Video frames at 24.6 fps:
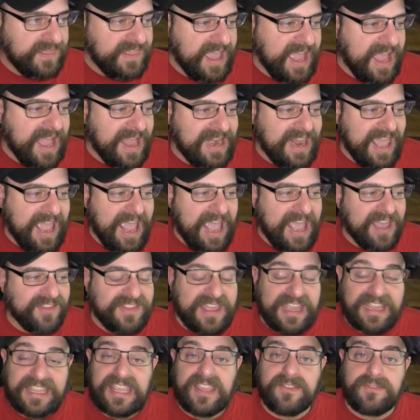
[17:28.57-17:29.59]

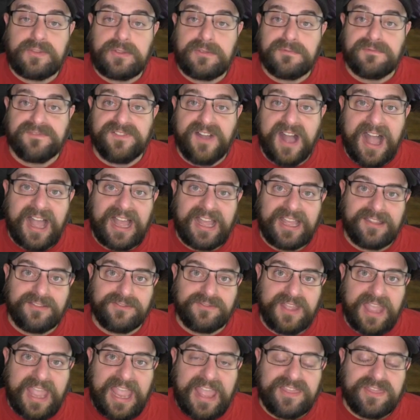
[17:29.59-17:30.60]
that give you 5,